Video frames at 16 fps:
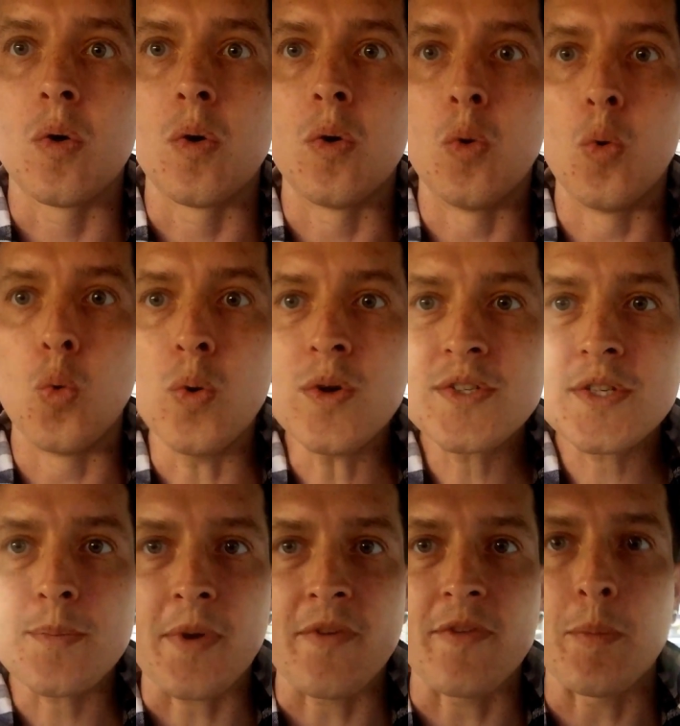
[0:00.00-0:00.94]
What's
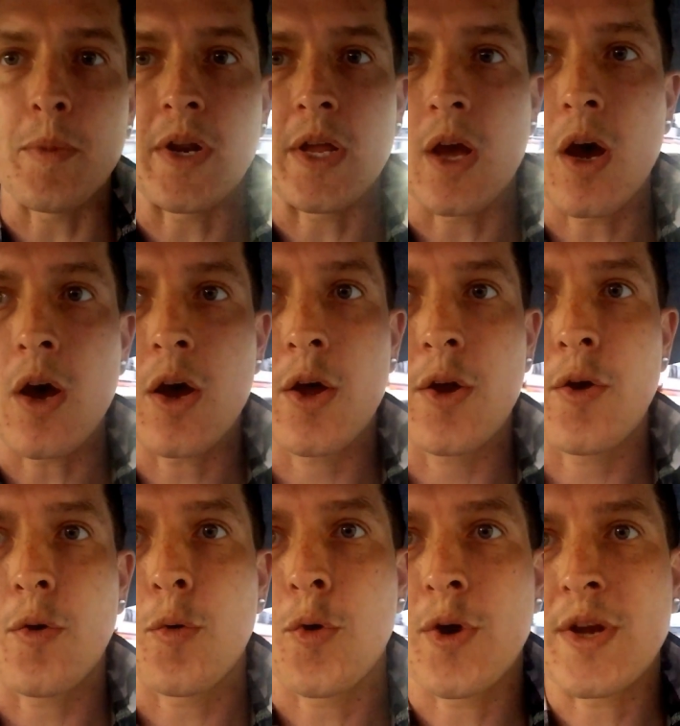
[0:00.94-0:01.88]
up everybody,
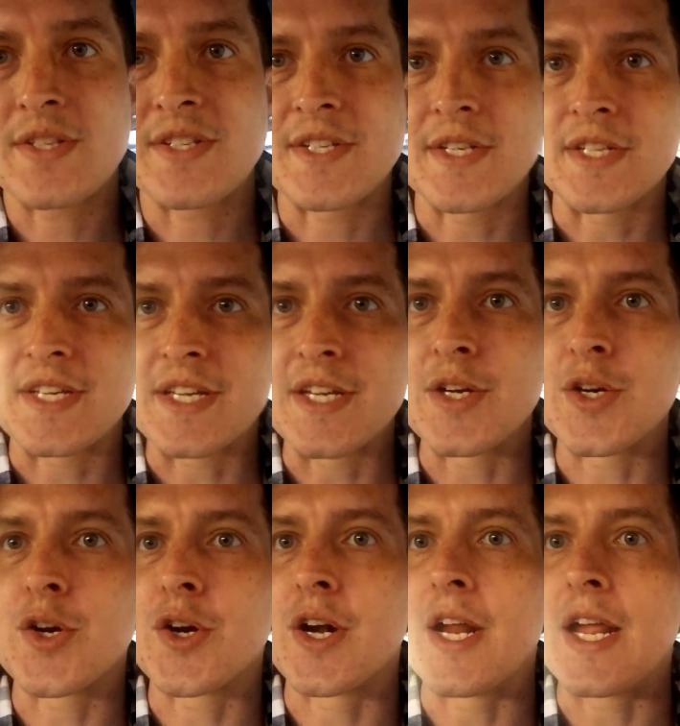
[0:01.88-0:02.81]
Unarrested
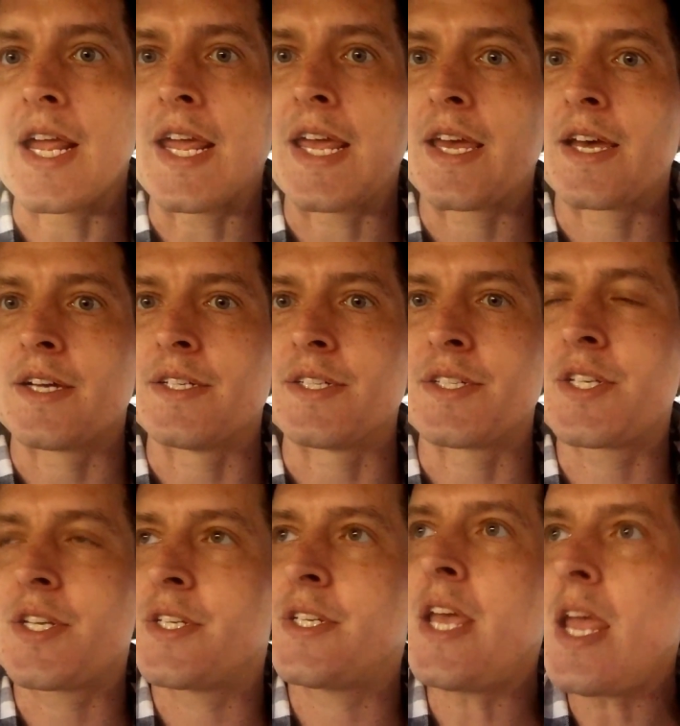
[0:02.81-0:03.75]
here, and
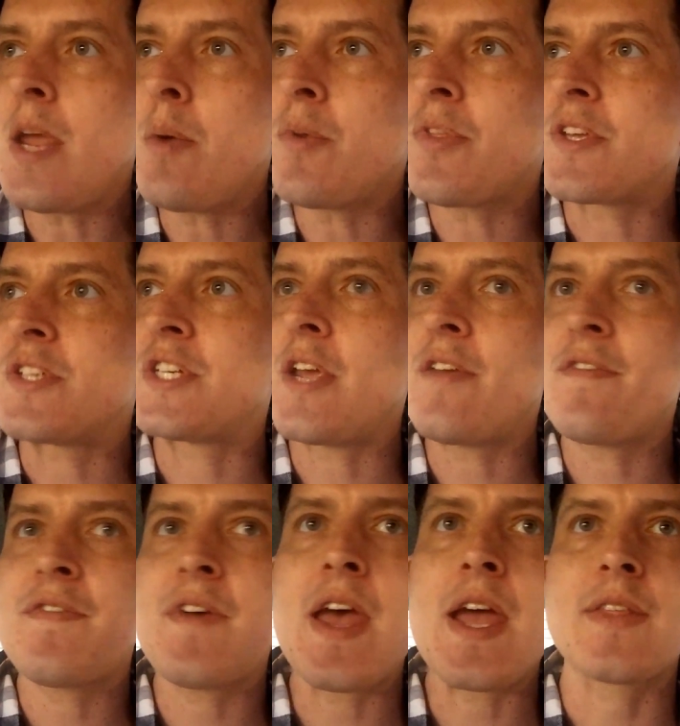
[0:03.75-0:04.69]
today with a
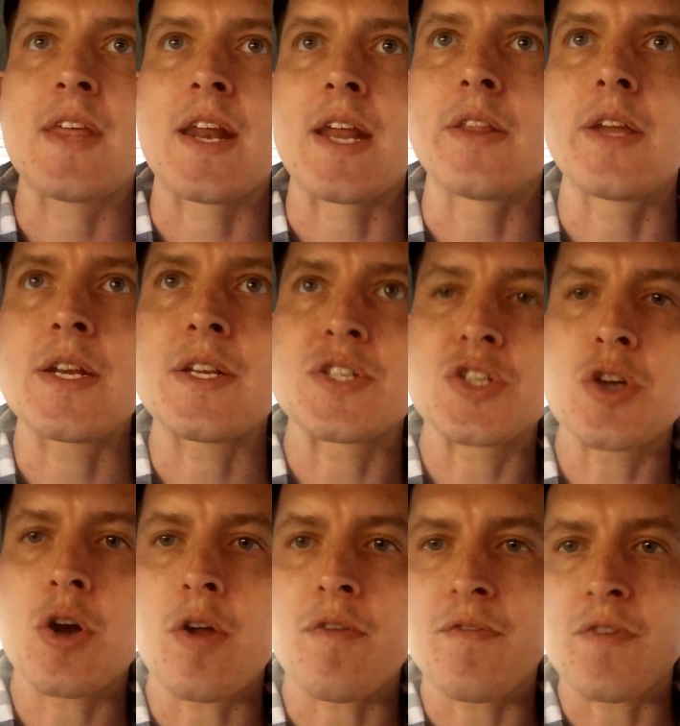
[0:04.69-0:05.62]
JFAQ that I'd like to
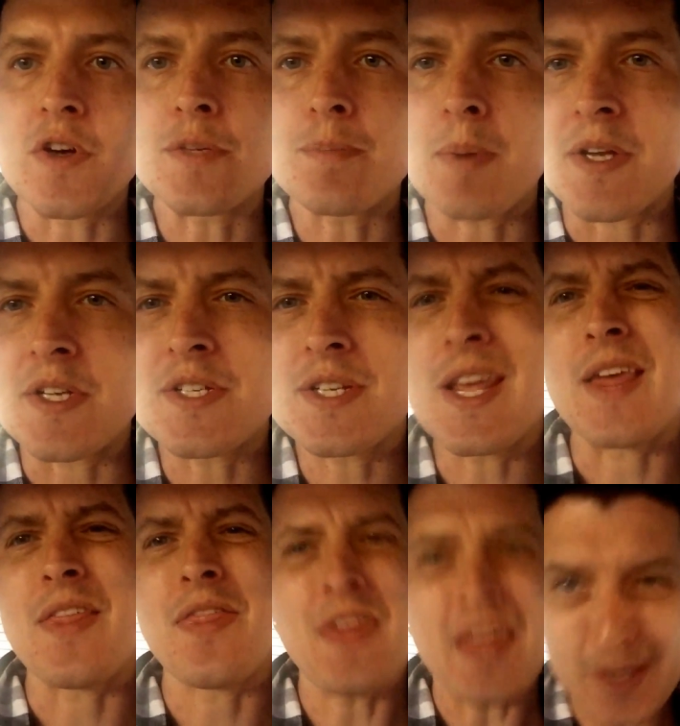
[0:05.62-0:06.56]
start off first by just
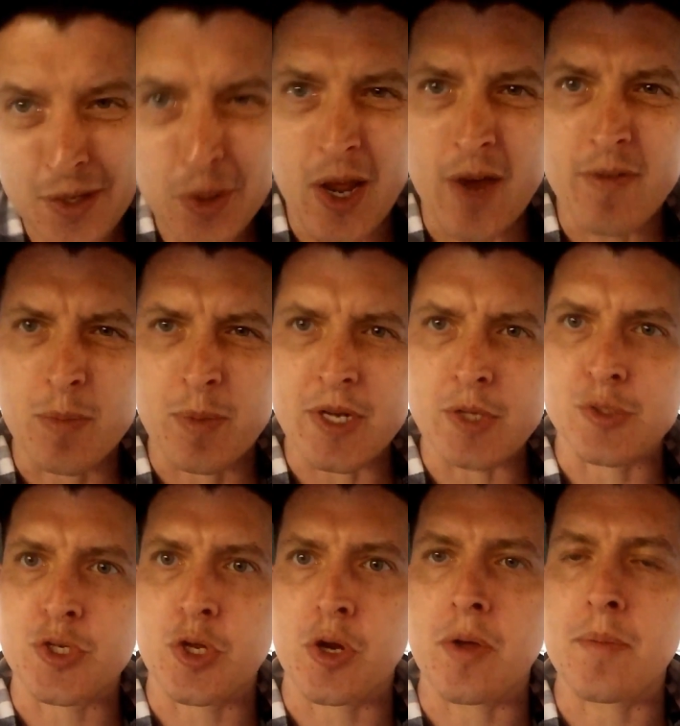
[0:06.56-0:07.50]
saying thank you to everybody who
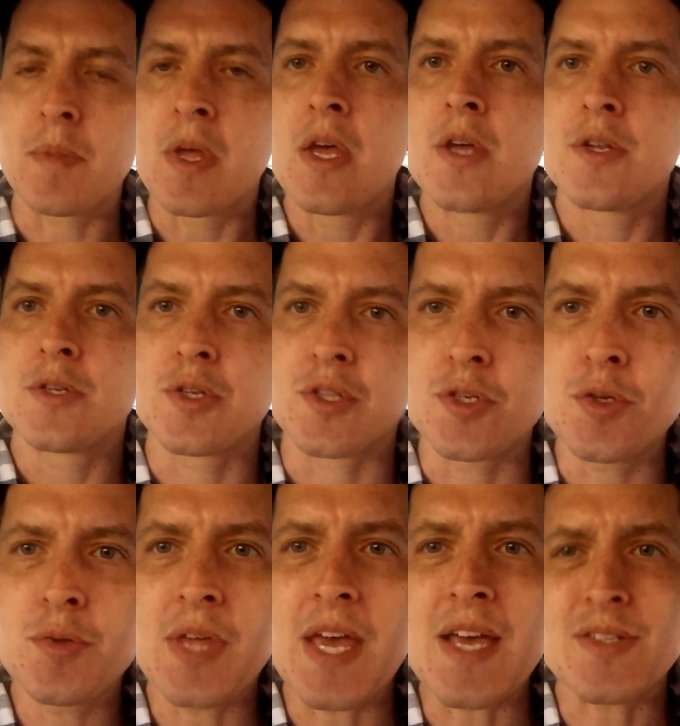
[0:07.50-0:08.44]
showed up to the
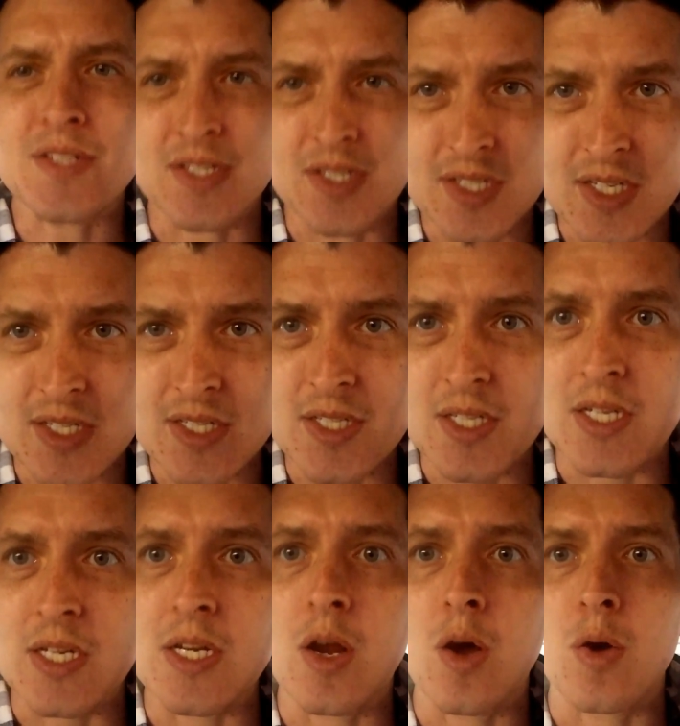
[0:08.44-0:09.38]

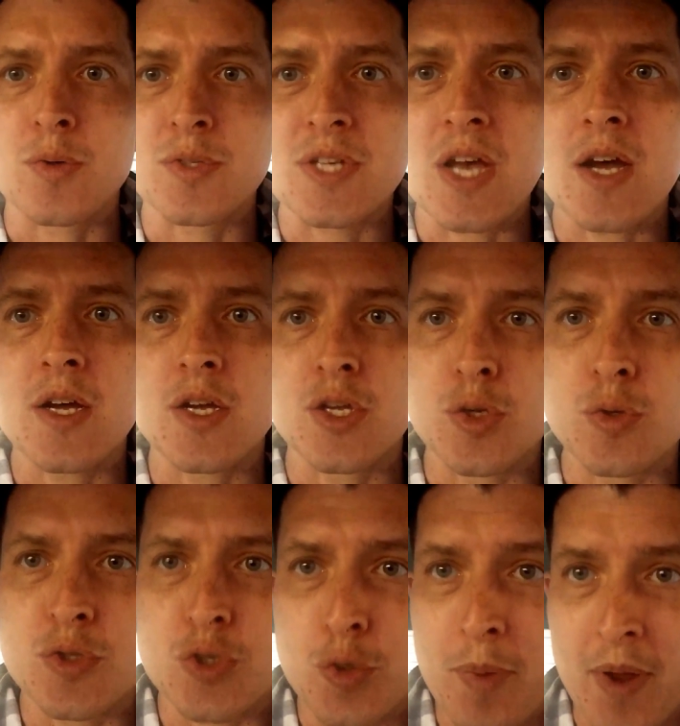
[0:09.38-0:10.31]
2016 Osaka
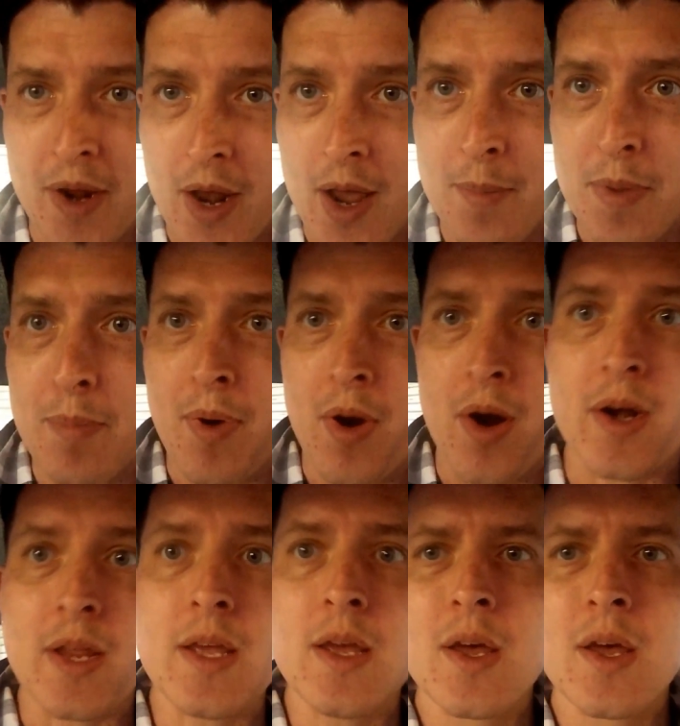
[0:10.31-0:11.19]
YouTube Hanami Party.